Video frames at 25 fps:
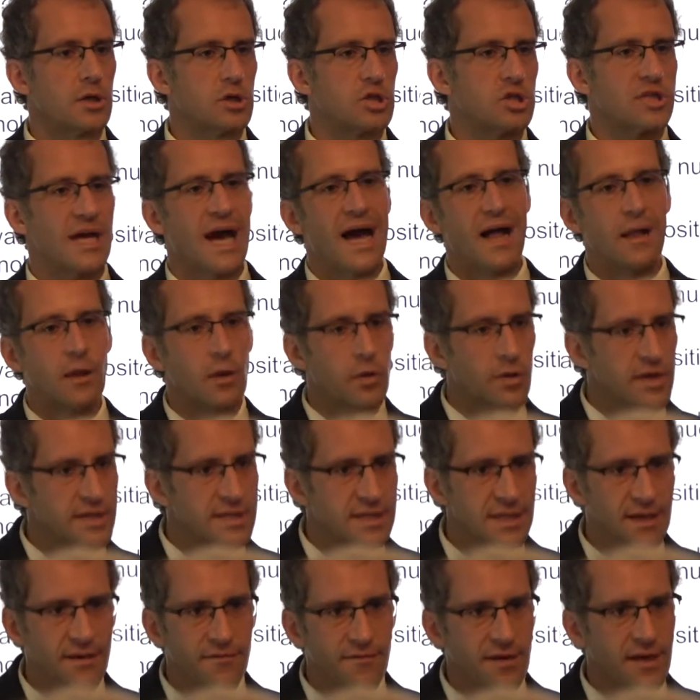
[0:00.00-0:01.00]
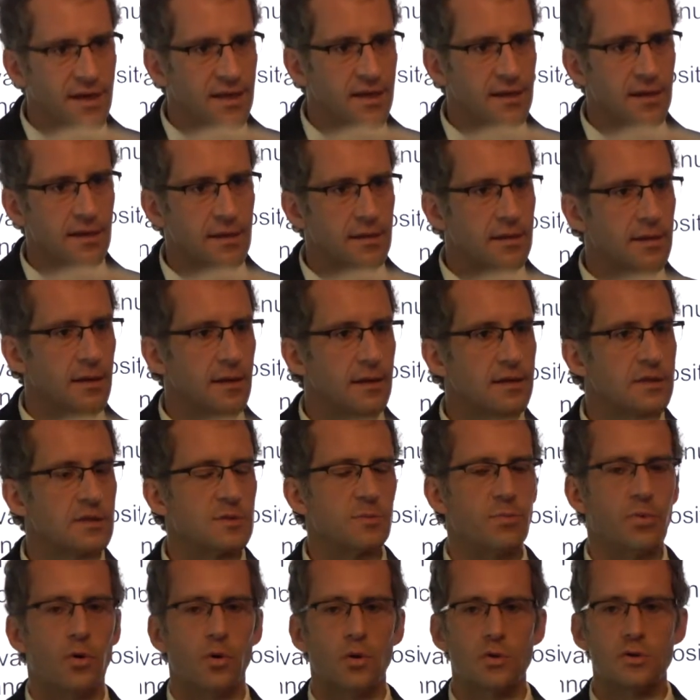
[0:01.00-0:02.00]
shallow excavated
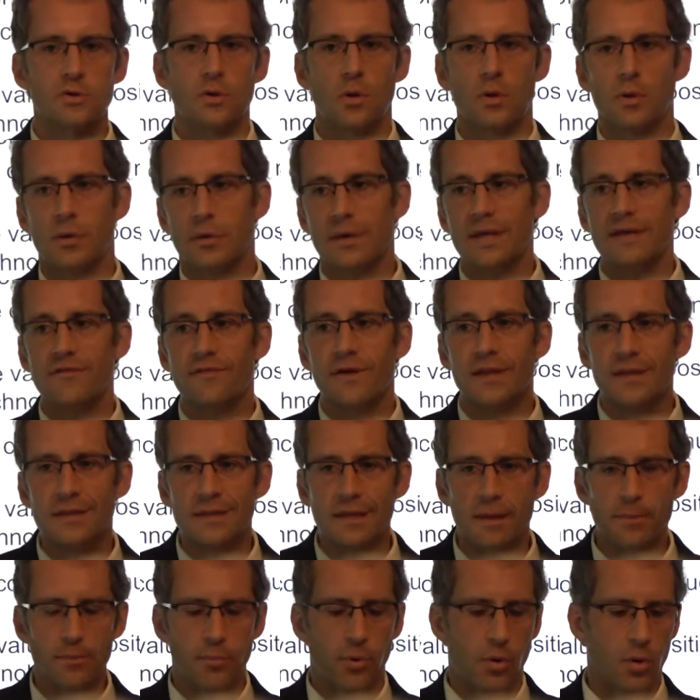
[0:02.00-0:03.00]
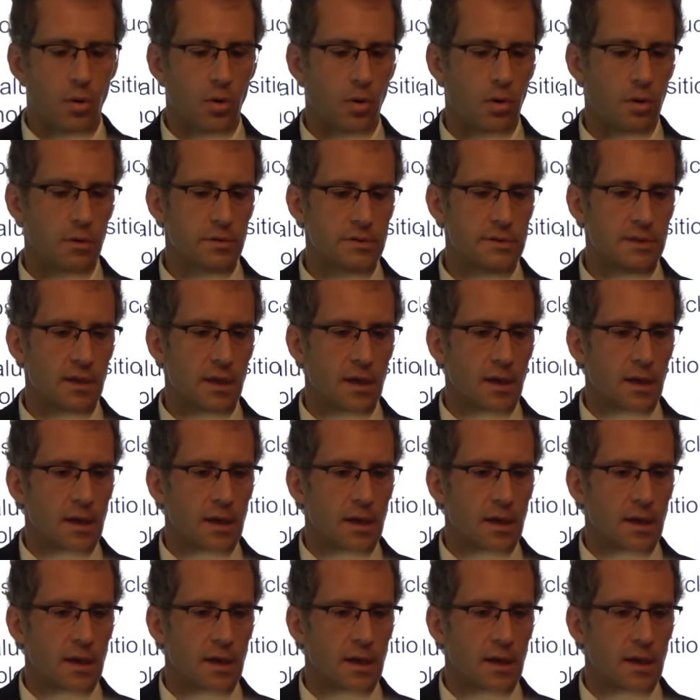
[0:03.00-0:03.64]
disposal or even deep boreholes.